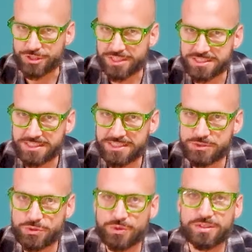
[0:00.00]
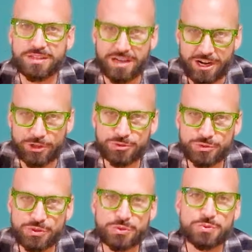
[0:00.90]
just need to learn how
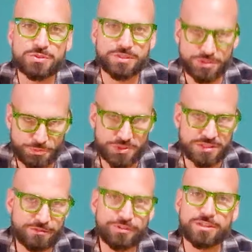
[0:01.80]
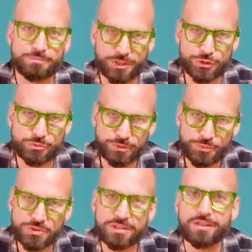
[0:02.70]
to use specific muscle
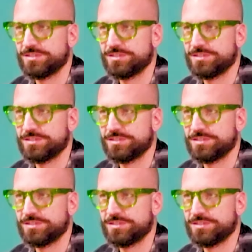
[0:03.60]
groups,